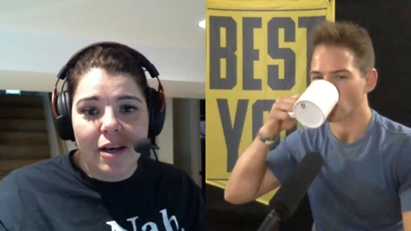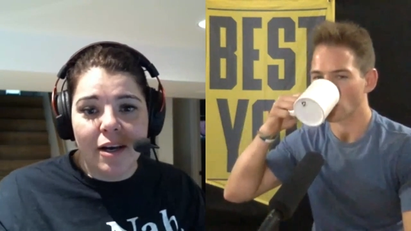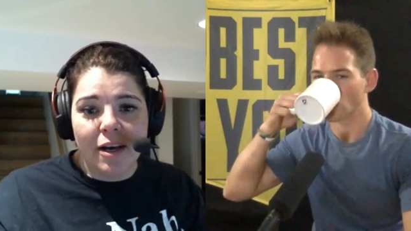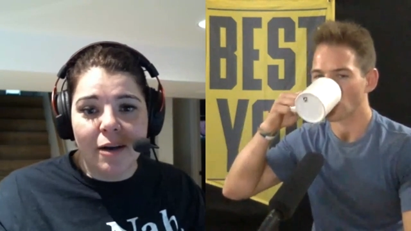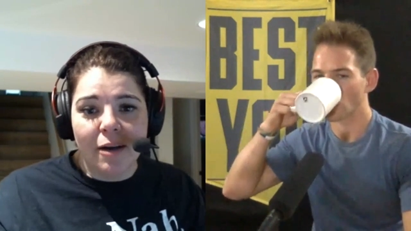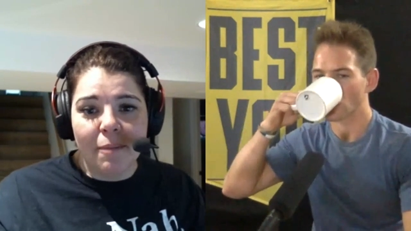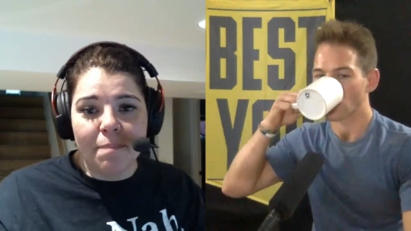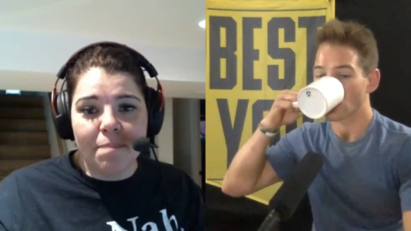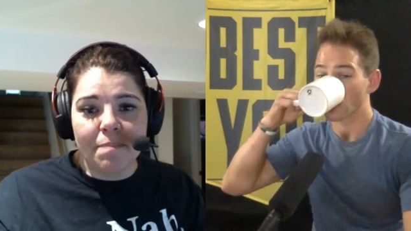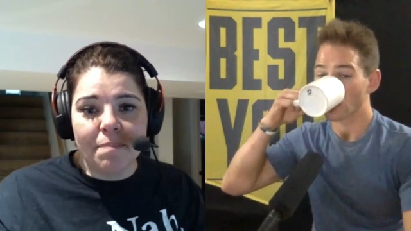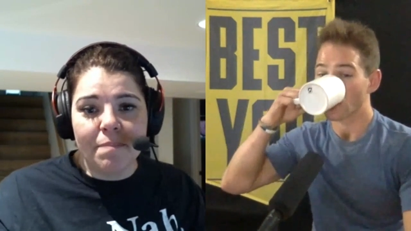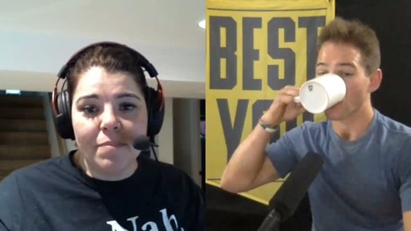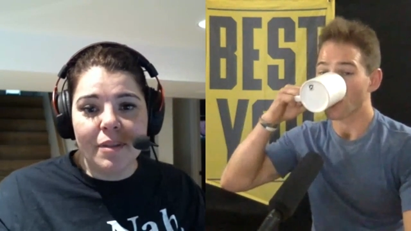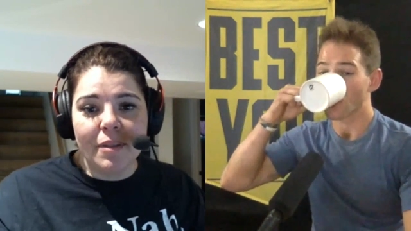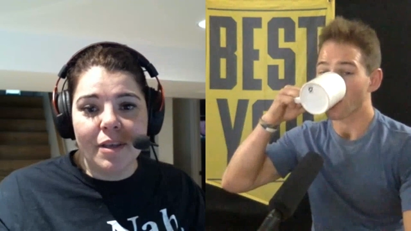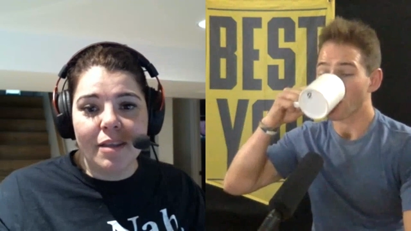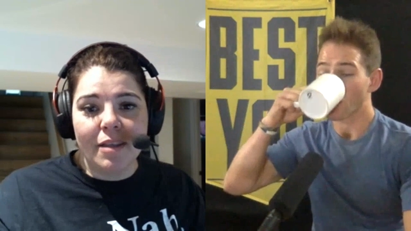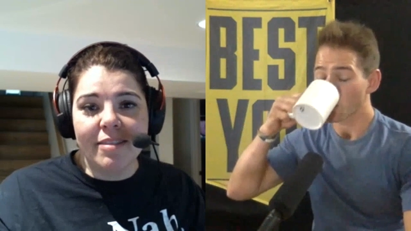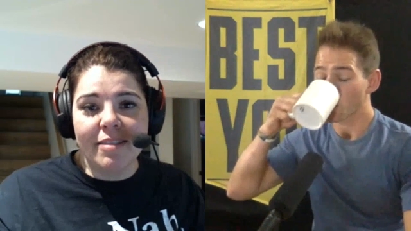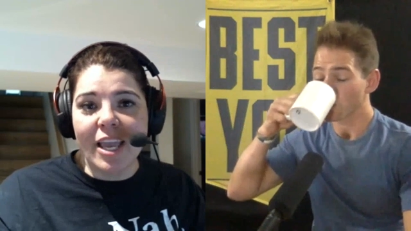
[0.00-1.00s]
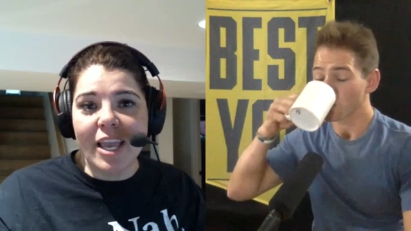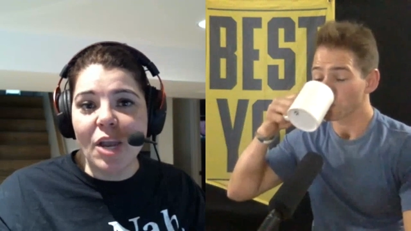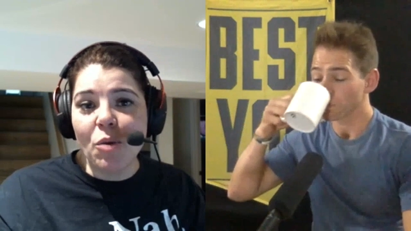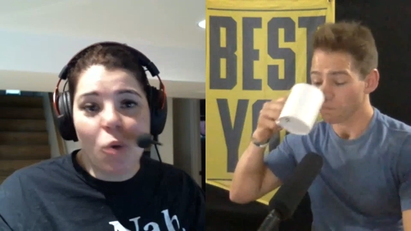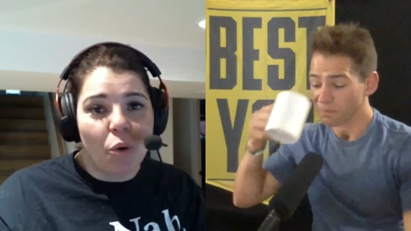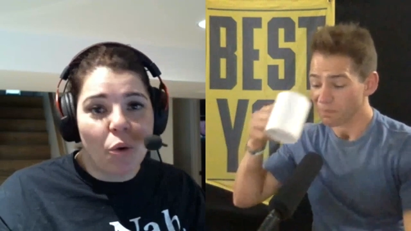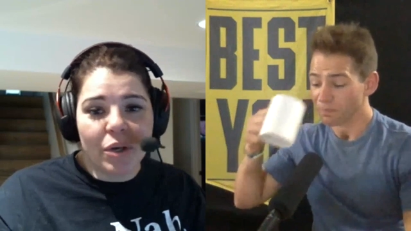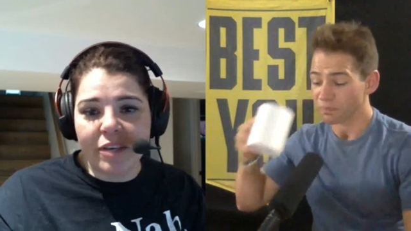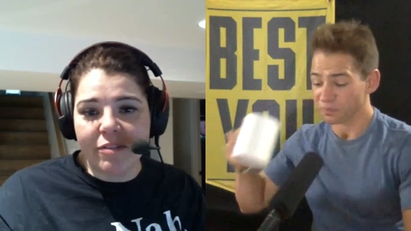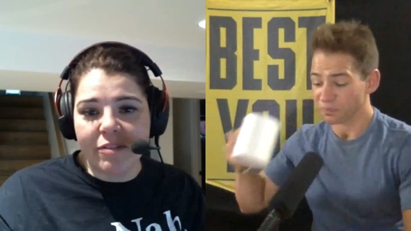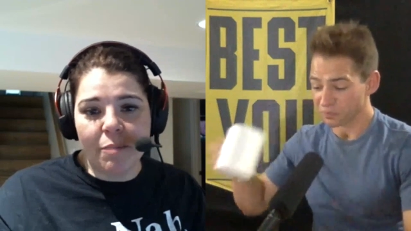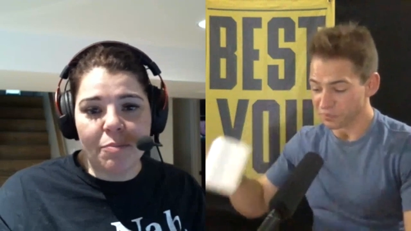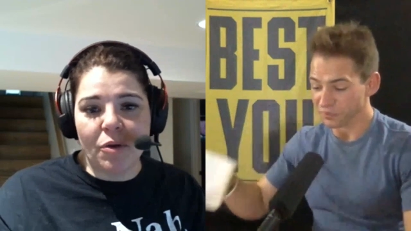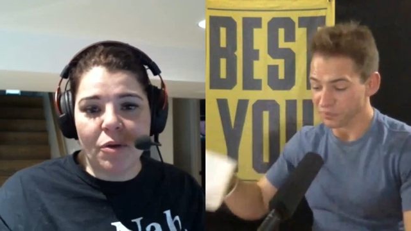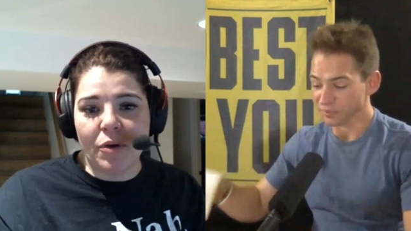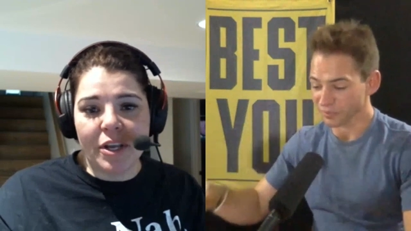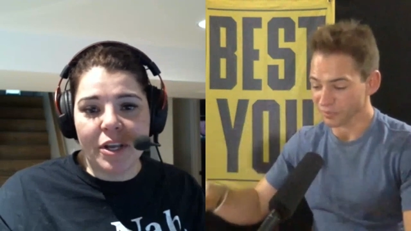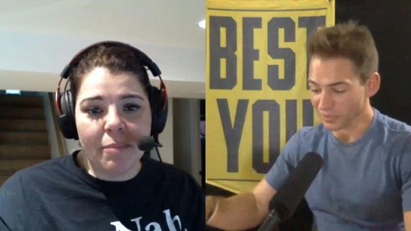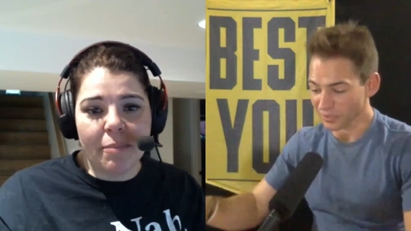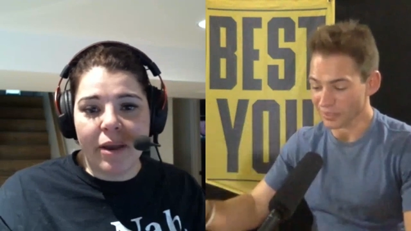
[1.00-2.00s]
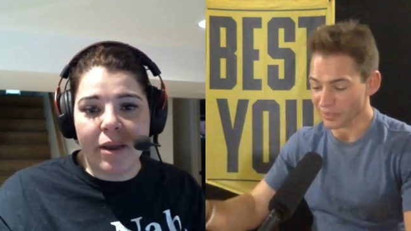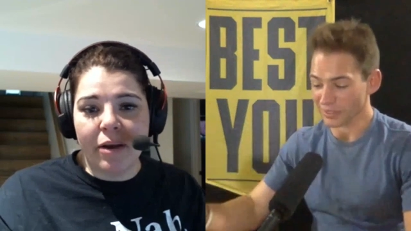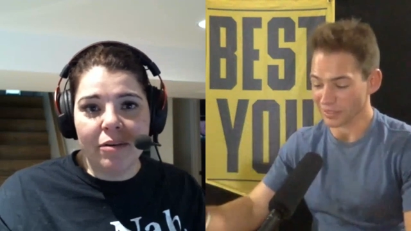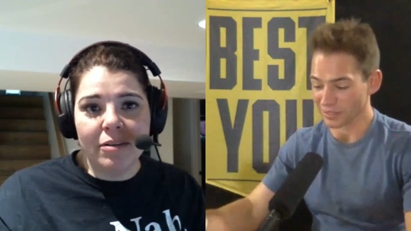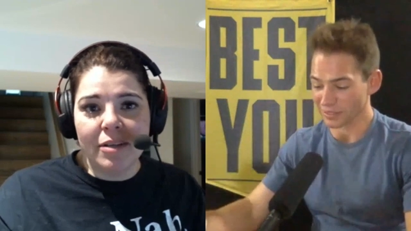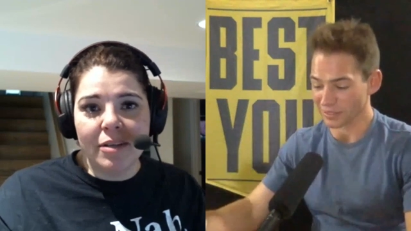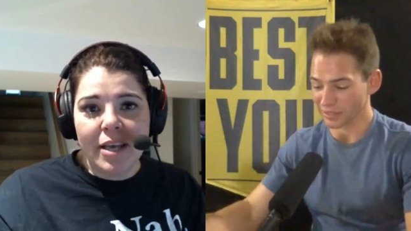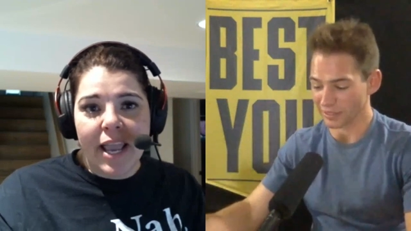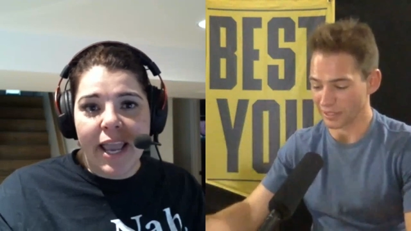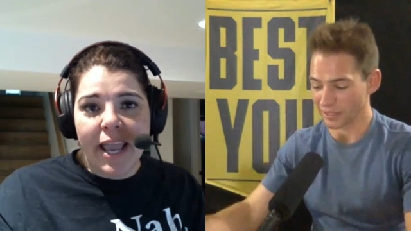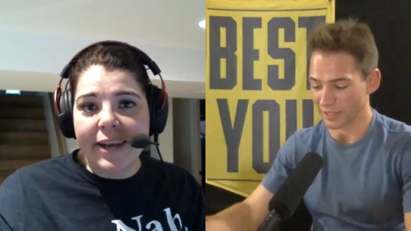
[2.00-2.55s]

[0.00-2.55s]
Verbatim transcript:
Speaker 1: Um, they won't give up their email.